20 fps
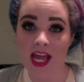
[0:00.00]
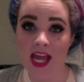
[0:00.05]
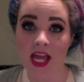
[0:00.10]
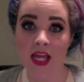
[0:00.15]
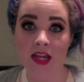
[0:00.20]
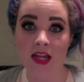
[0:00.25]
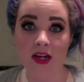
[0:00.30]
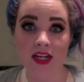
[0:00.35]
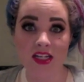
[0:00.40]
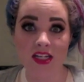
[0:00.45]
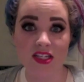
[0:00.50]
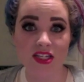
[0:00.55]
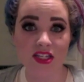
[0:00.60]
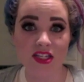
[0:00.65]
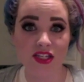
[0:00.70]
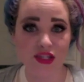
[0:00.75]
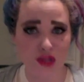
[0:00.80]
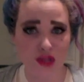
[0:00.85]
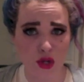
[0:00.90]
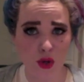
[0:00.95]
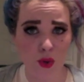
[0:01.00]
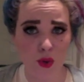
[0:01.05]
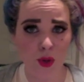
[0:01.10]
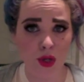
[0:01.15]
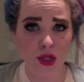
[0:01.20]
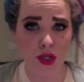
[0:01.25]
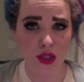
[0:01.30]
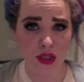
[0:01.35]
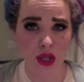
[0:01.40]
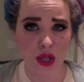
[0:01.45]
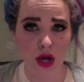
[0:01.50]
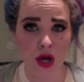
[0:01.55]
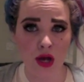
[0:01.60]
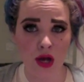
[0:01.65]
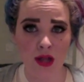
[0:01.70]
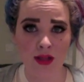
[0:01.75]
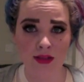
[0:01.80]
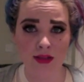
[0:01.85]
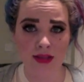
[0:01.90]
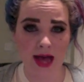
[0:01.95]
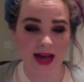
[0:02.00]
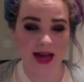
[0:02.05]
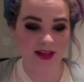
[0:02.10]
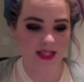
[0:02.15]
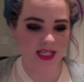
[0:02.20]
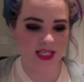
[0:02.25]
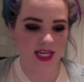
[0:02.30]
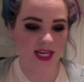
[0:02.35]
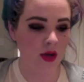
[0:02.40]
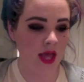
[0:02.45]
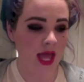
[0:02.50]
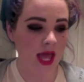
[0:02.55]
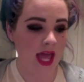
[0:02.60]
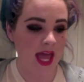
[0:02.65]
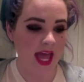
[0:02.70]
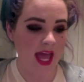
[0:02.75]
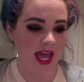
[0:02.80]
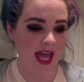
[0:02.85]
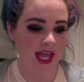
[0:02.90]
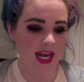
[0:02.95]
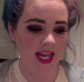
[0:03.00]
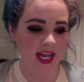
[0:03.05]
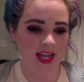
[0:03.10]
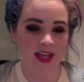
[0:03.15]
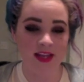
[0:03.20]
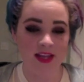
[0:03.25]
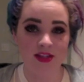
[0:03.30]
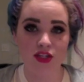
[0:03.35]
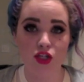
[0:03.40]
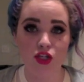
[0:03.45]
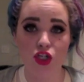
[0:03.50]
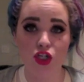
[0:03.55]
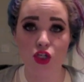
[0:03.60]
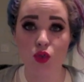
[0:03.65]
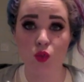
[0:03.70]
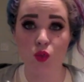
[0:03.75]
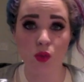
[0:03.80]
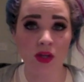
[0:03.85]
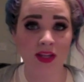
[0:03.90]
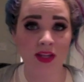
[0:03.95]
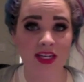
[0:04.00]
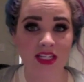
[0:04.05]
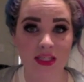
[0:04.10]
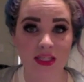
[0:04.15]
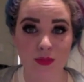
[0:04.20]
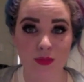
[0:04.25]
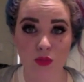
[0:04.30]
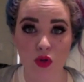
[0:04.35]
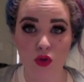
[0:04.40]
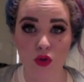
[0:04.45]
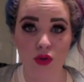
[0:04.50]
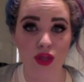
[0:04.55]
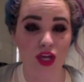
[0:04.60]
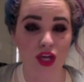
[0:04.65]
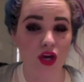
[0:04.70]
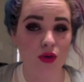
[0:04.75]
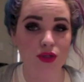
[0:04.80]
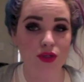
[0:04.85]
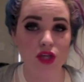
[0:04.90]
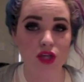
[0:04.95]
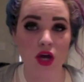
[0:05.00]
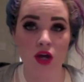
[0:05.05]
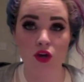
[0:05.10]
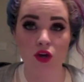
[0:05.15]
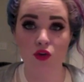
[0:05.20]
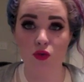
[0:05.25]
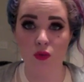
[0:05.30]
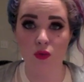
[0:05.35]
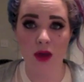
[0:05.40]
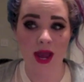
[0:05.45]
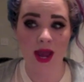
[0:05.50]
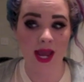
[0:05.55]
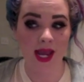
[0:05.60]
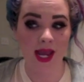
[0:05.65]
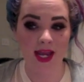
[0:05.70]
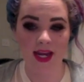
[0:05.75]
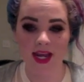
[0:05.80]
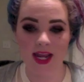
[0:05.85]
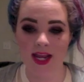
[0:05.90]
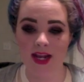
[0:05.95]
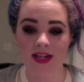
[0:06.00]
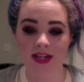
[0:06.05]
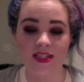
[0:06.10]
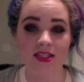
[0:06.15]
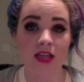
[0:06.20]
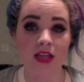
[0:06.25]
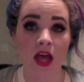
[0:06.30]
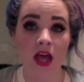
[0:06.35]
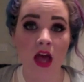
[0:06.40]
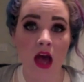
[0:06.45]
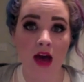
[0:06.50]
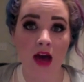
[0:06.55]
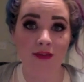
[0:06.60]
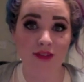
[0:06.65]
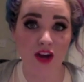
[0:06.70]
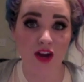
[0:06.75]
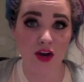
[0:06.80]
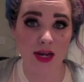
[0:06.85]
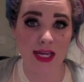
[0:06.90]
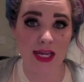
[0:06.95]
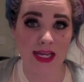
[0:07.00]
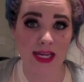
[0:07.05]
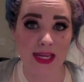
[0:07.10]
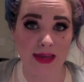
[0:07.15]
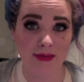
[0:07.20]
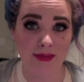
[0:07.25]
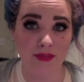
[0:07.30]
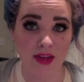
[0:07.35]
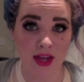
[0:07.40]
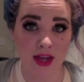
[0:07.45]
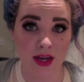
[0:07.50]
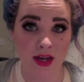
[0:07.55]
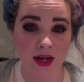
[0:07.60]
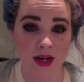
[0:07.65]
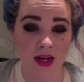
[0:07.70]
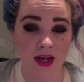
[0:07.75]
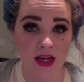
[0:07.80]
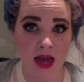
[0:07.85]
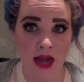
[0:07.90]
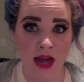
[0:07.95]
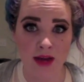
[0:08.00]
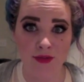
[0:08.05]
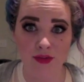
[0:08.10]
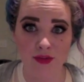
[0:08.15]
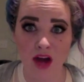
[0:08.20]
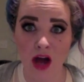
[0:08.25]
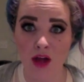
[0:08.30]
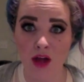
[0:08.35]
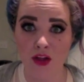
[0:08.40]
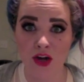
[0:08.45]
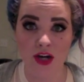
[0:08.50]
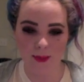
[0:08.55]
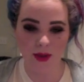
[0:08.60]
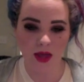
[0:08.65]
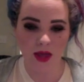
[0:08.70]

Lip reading: It is so long lasting. It is just really smooth. It goes on great. It's a very even kind of color.